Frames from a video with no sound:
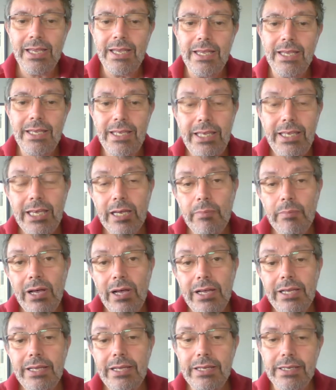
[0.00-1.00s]

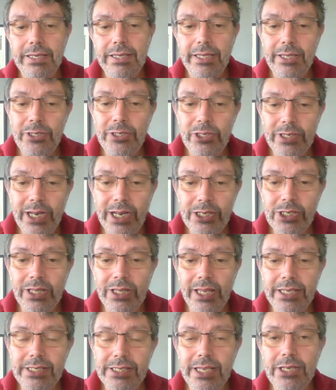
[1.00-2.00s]
EMI,
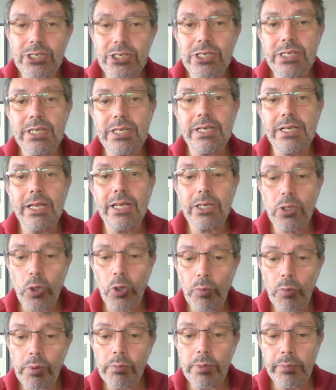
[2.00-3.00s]
internationalization, and
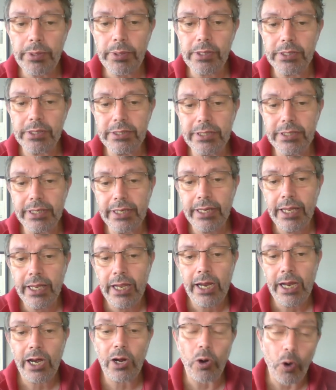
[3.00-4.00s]
global mobility
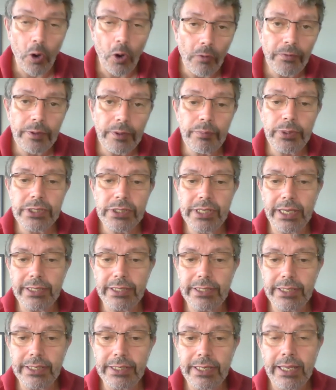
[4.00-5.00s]
are often
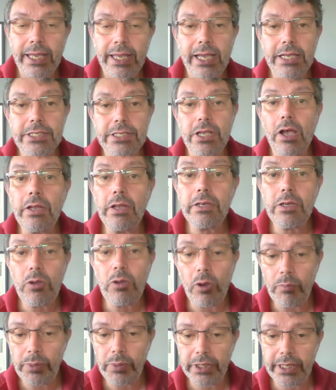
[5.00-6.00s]
presented as
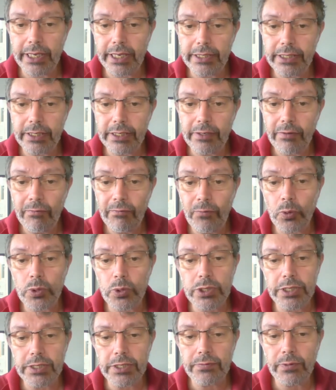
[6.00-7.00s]
uncomplicated
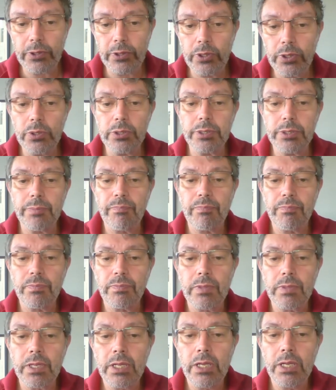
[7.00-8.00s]
forces for good.
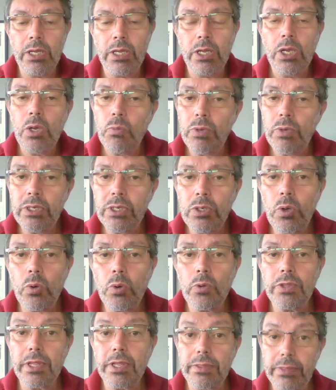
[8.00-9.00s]
We know
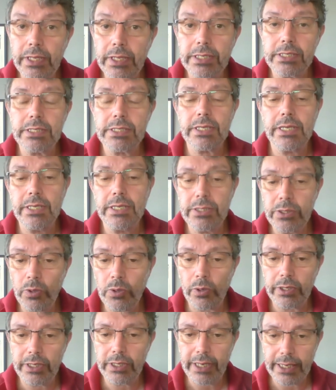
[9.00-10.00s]
that this is
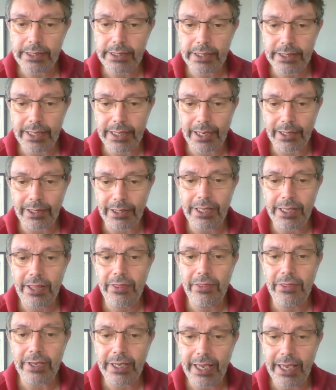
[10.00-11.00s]
not necessarily
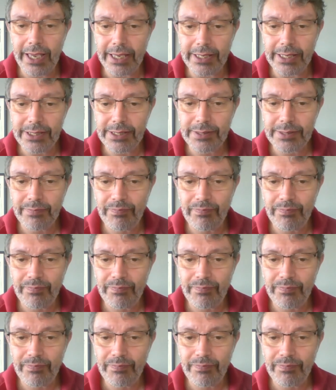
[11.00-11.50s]
the case.